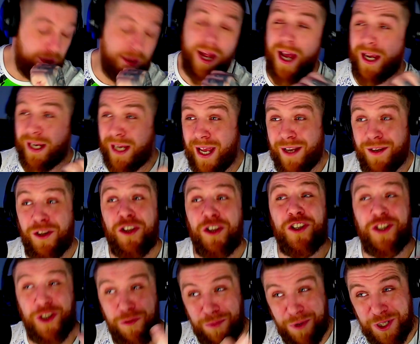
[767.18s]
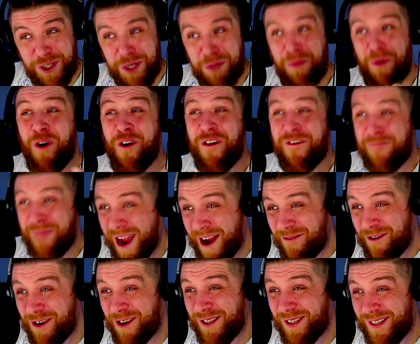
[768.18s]
Again, super supportive
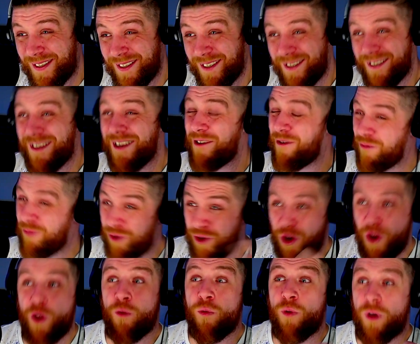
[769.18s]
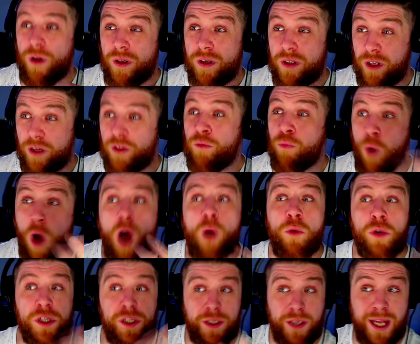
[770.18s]
parents who knew what I
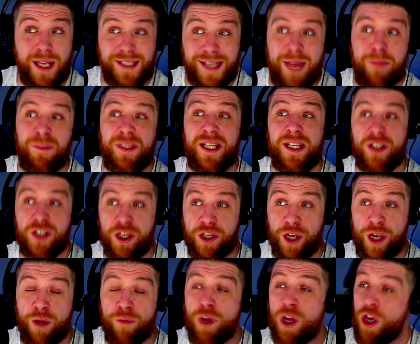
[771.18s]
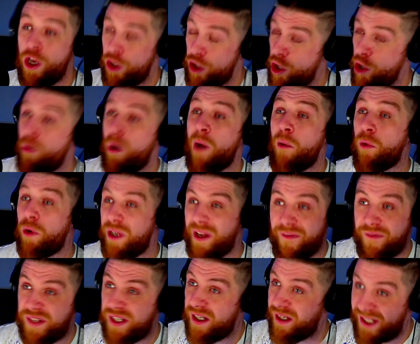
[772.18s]
was attempting to do, knew I would
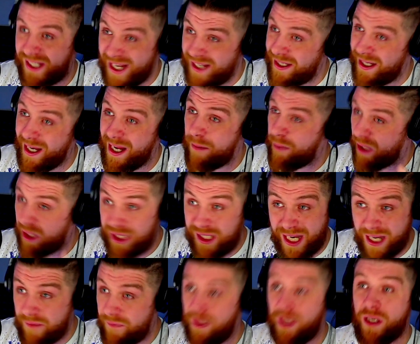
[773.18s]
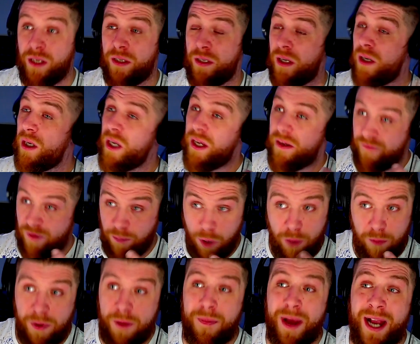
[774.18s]
have success in it, because anything if I
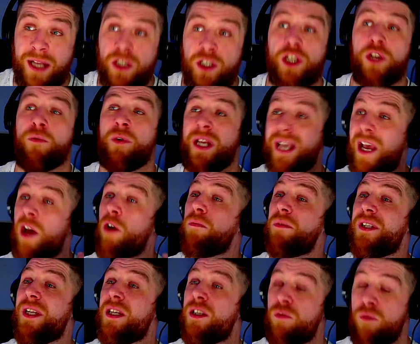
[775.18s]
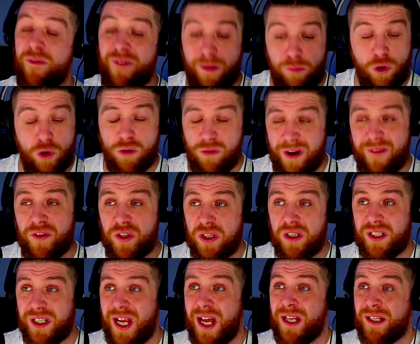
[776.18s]
put my mind to, when I get obsessed with, I'm going to have
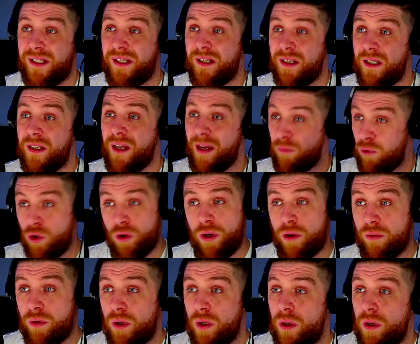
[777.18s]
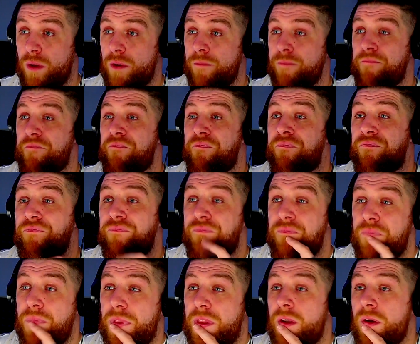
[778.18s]
success. And it's funny you should say that as well, just to
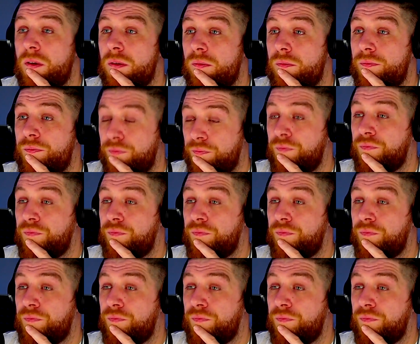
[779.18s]
interject there, but